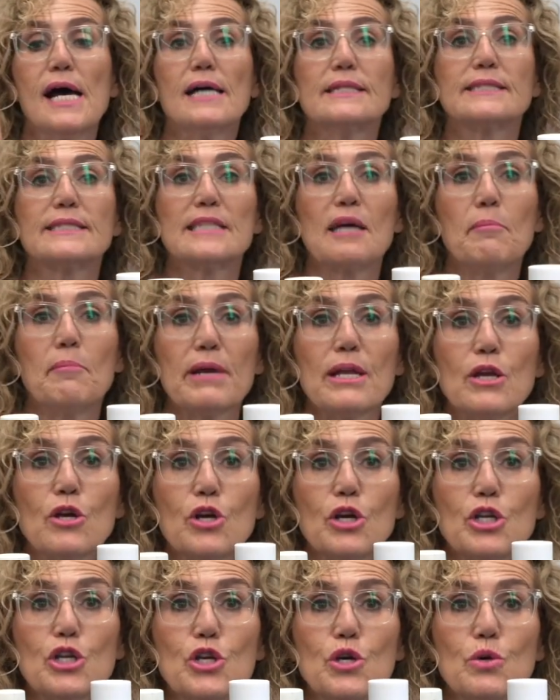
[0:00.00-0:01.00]
Somebody
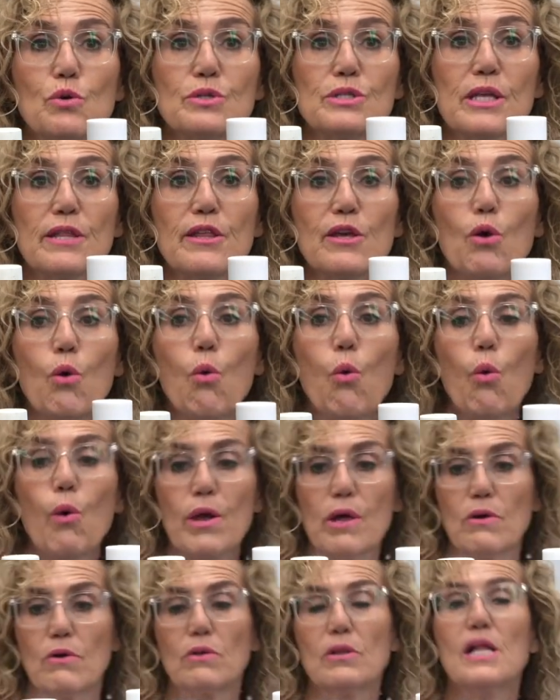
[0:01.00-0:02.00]
could use the
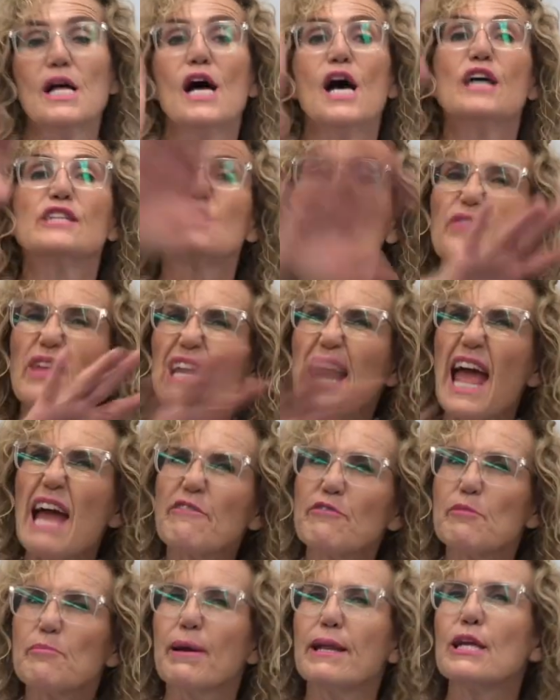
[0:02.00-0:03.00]
oil so that
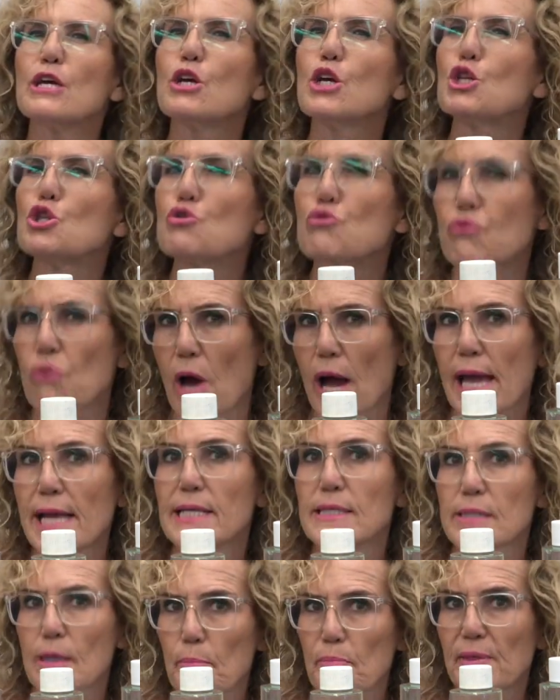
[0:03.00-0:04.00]
everybody could try
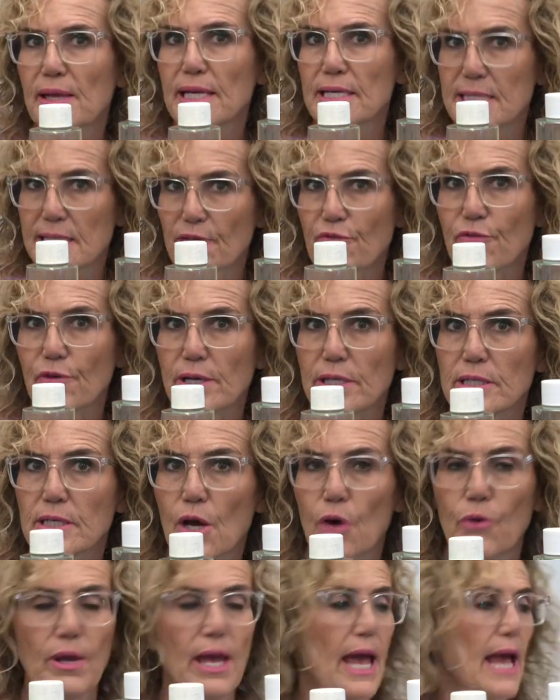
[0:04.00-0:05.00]
something different,
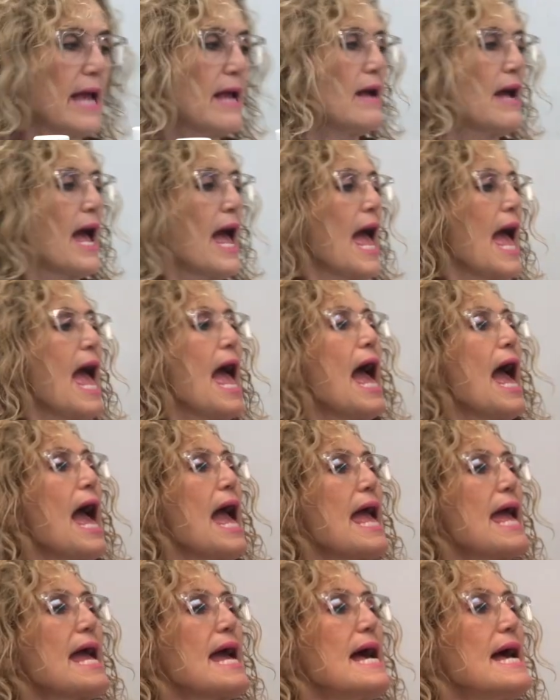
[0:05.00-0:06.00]
okay?
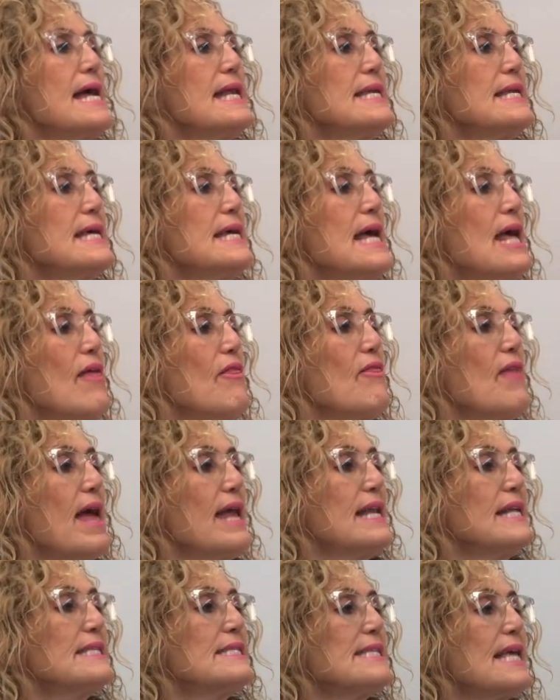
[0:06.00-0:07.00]
And then
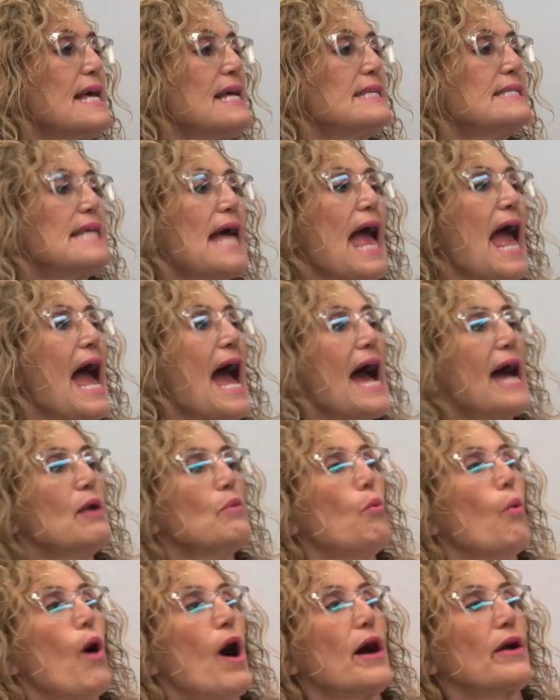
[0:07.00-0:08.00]
it says, add
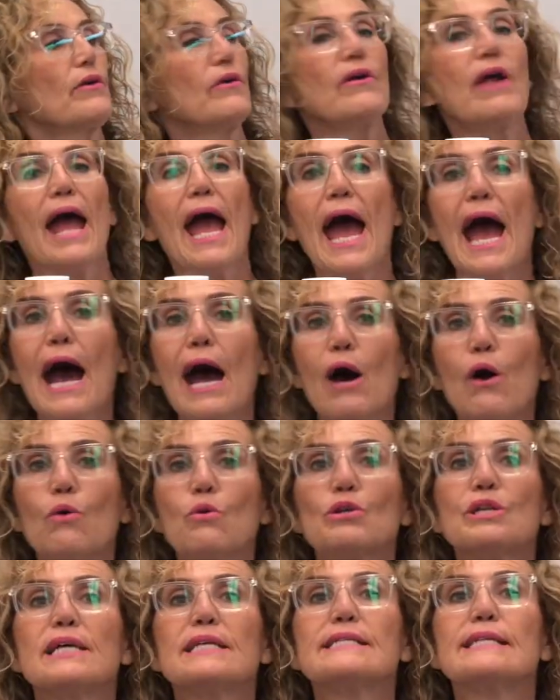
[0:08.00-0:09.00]
water.
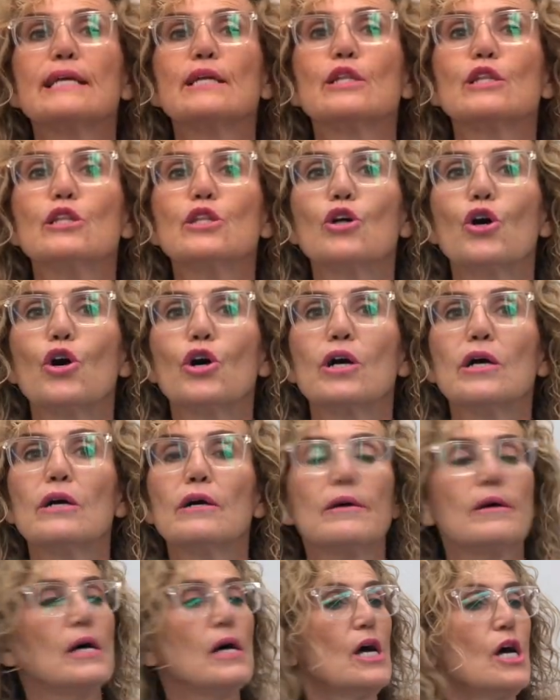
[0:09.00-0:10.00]
How does it look?